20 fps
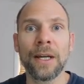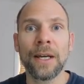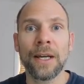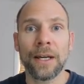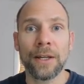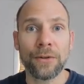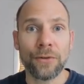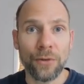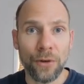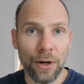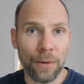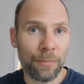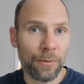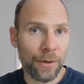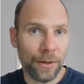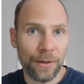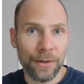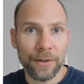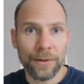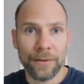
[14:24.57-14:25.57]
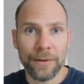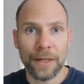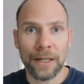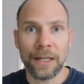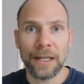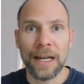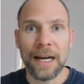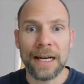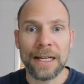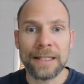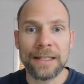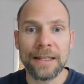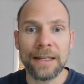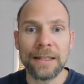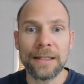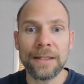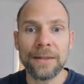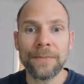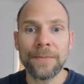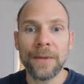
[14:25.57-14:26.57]
interpret the
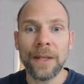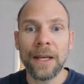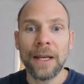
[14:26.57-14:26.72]
classes.